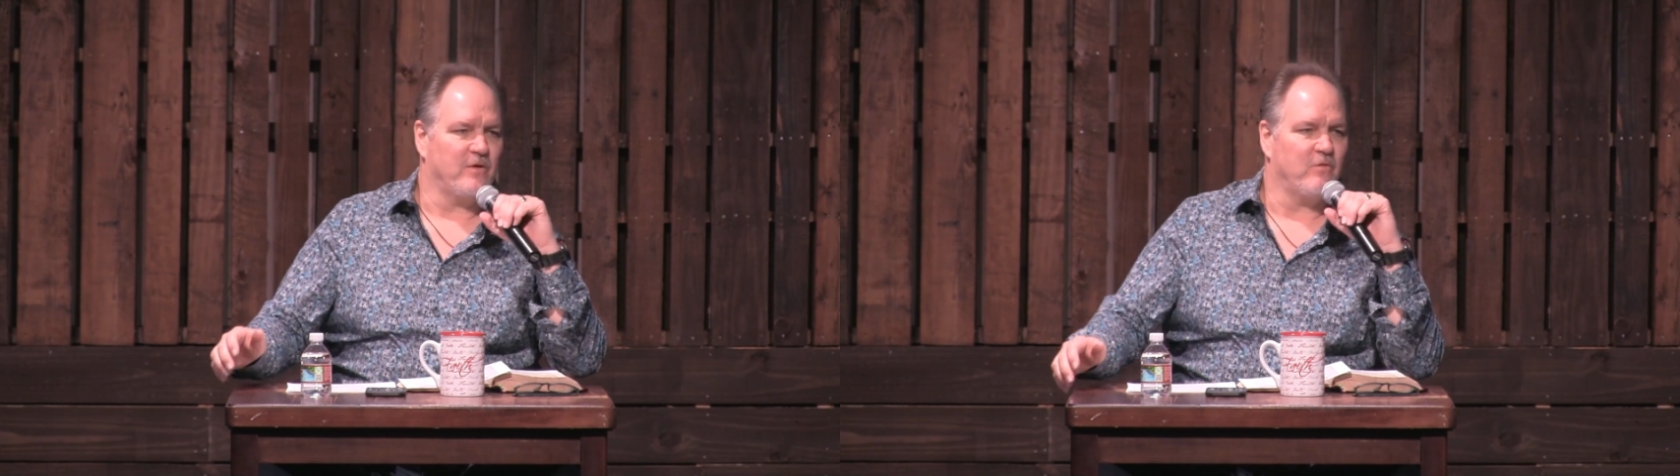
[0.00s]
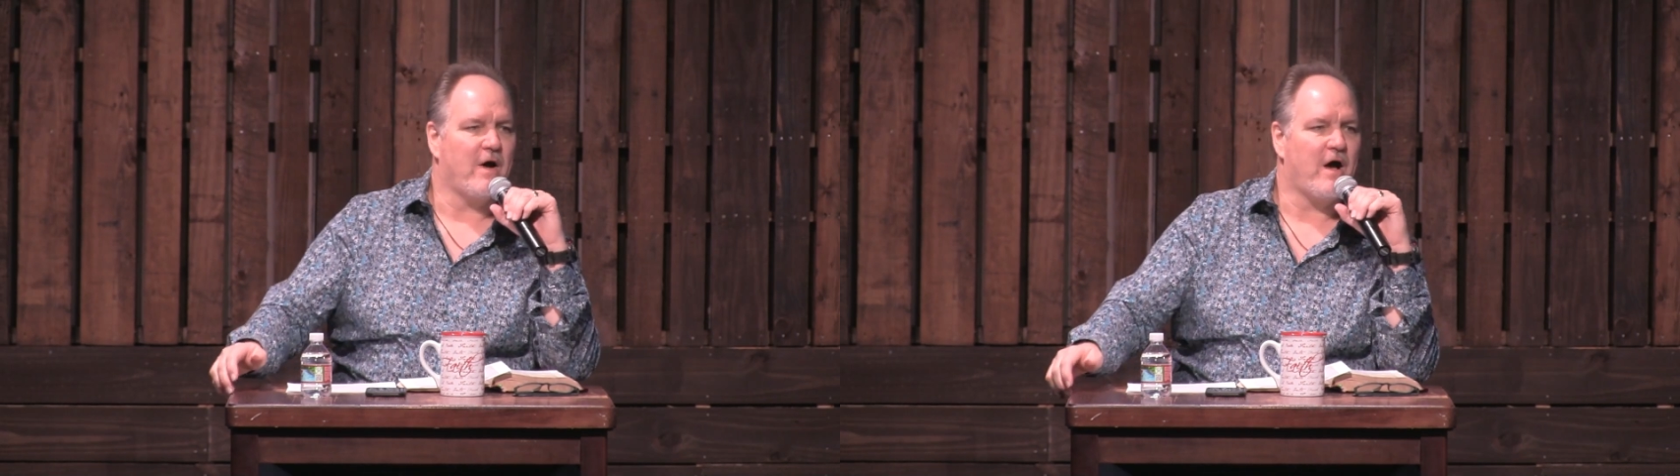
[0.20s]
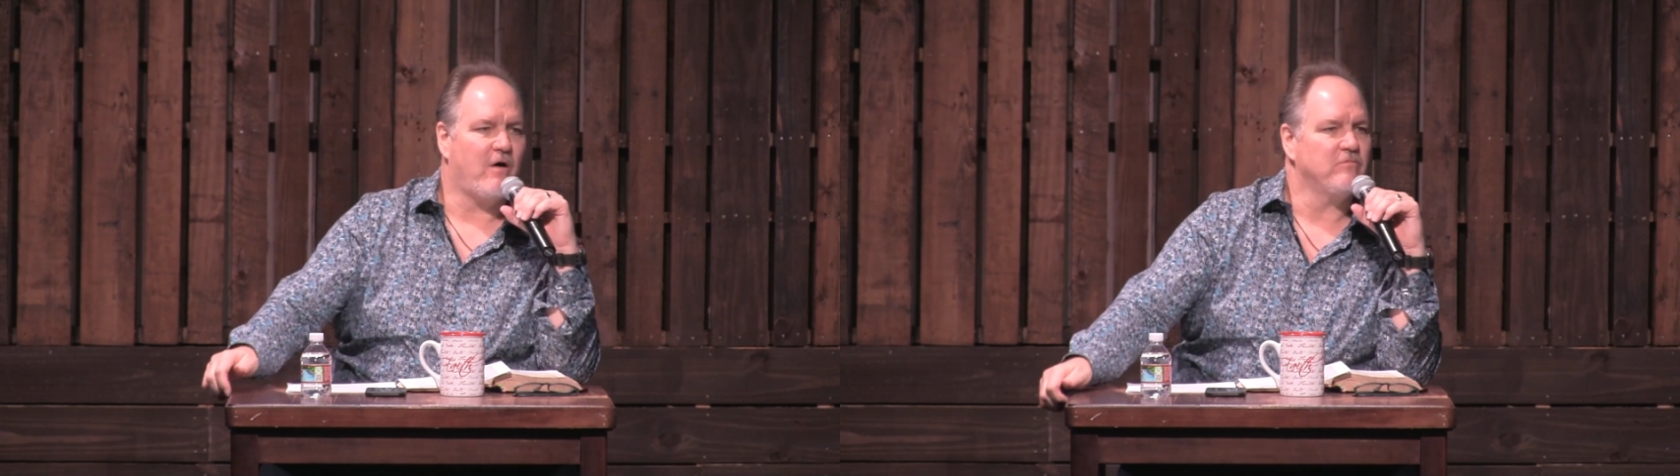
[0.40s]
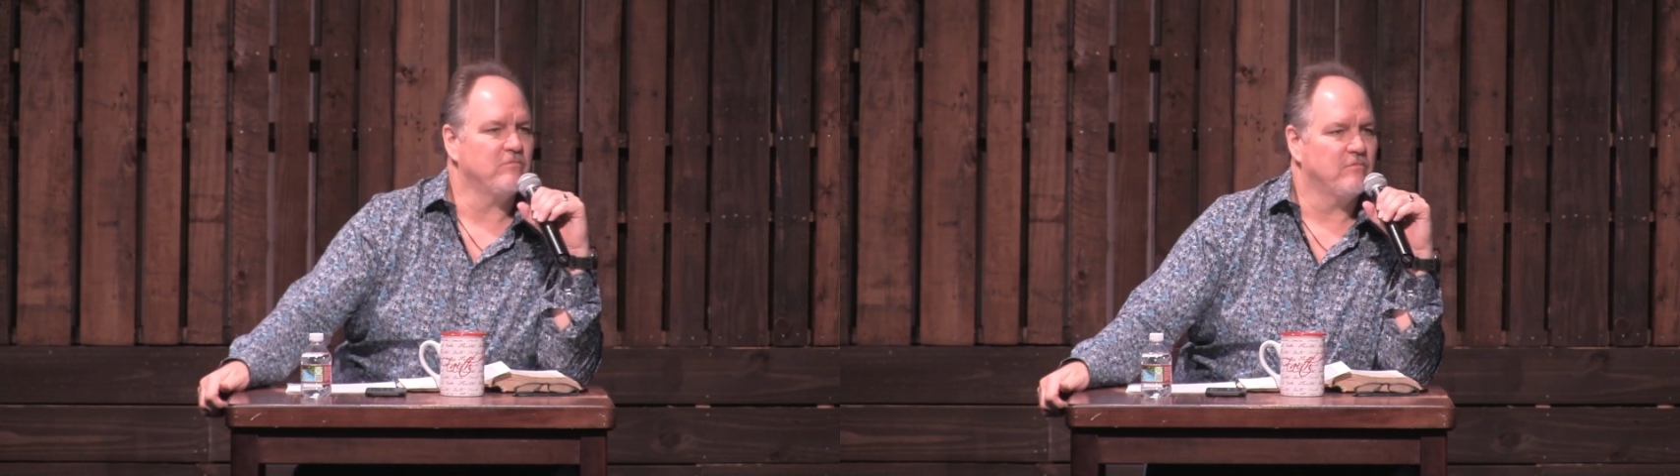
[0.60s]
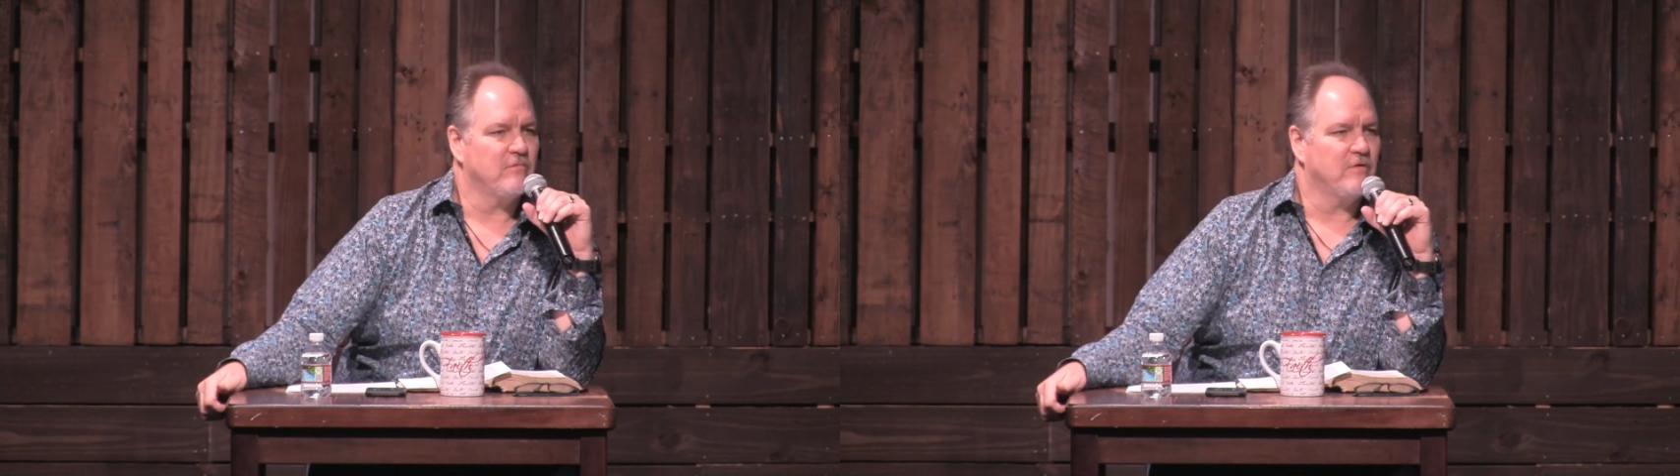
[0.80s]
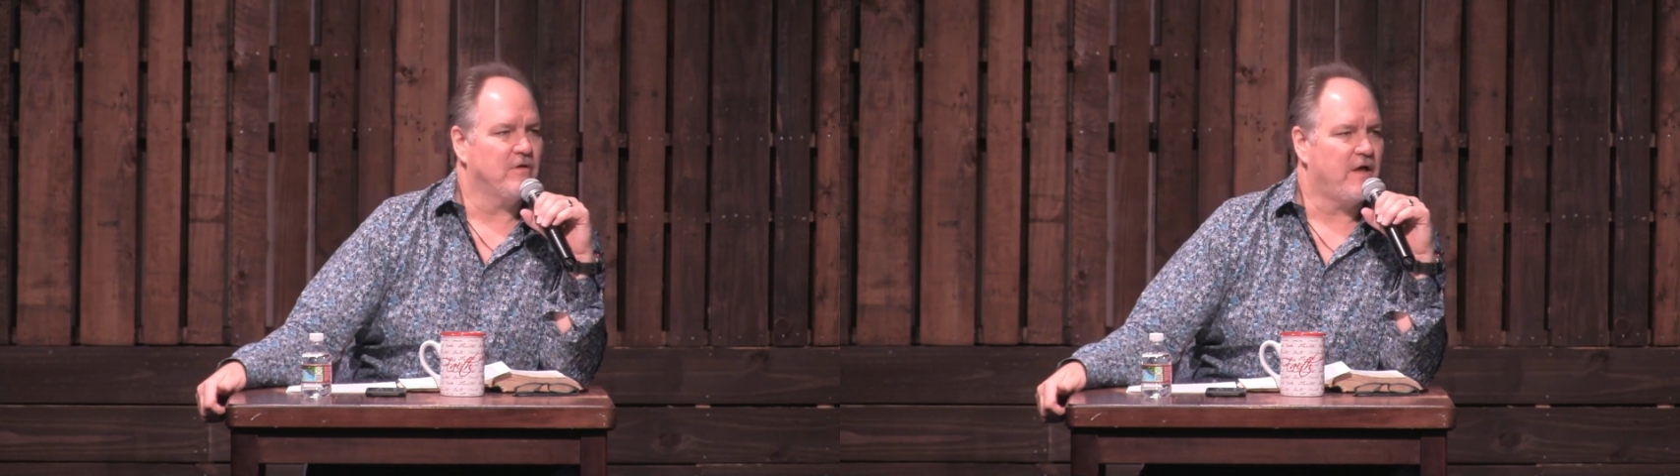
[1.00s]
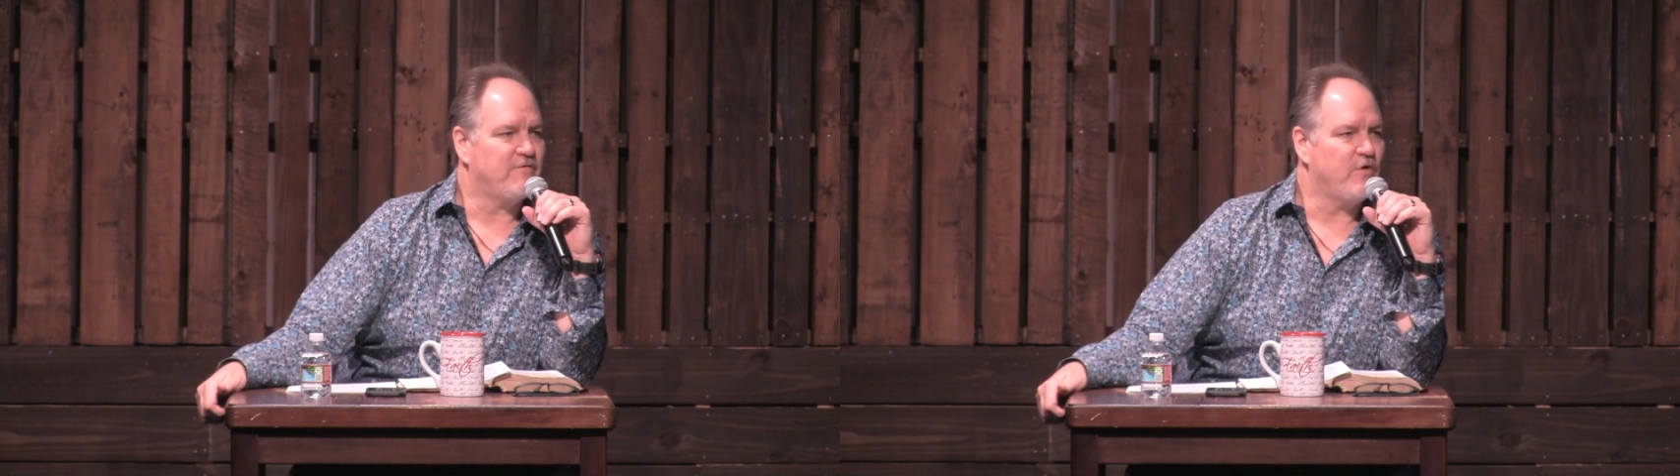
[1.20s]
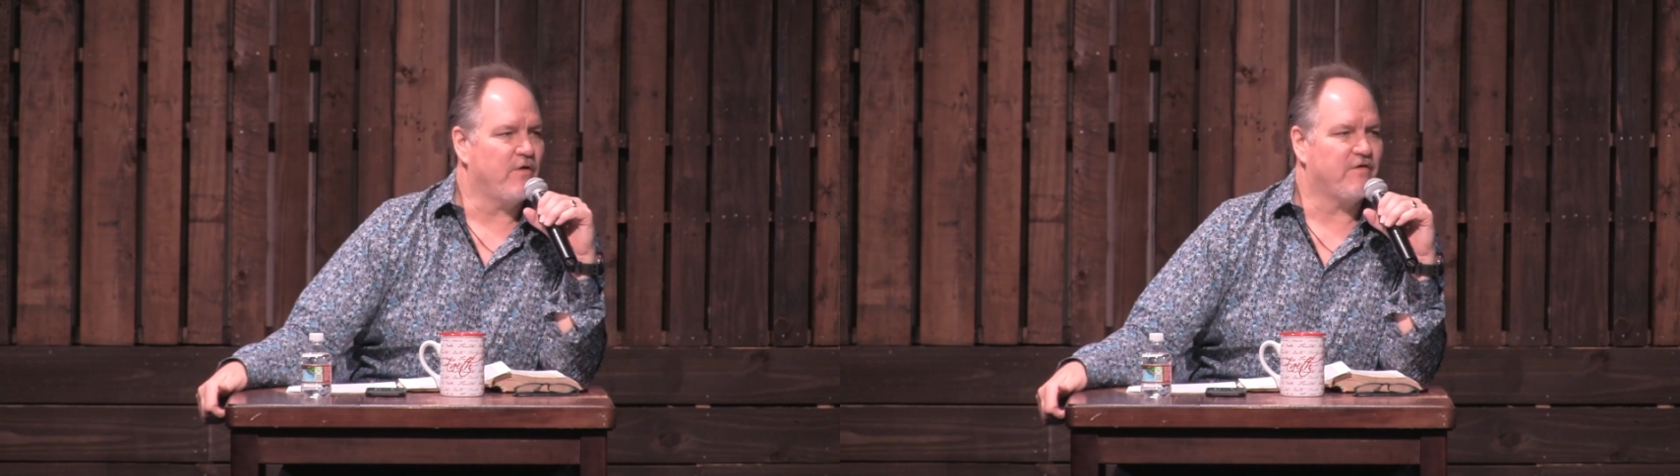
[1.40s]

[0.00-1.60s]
Wow. Have you